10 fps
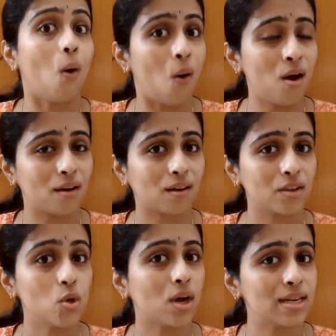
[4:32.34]
or
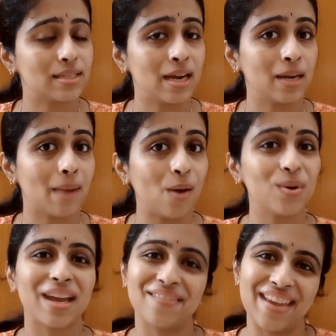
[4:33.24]
you're concerned
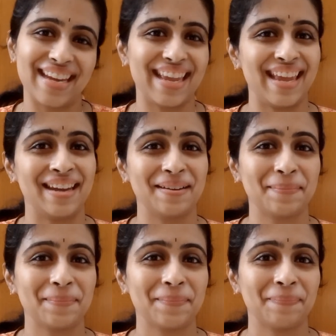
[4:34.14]
about weight gain.
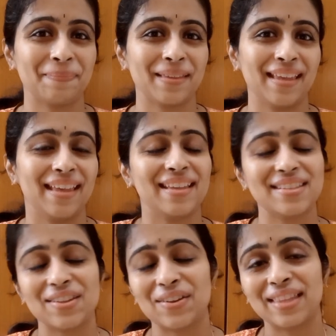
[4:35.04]

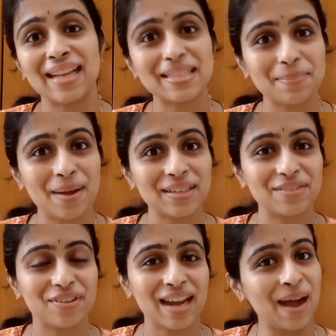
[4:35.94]
So that's about it
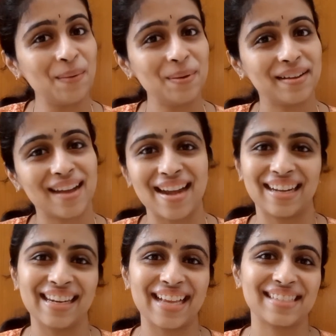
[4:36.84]
for now.
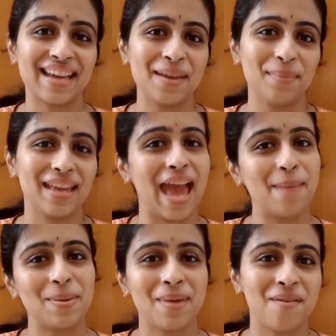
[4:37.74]
Until next time,
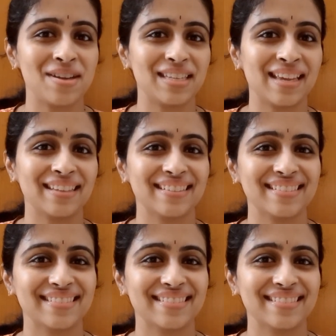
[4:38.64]
happy parenting.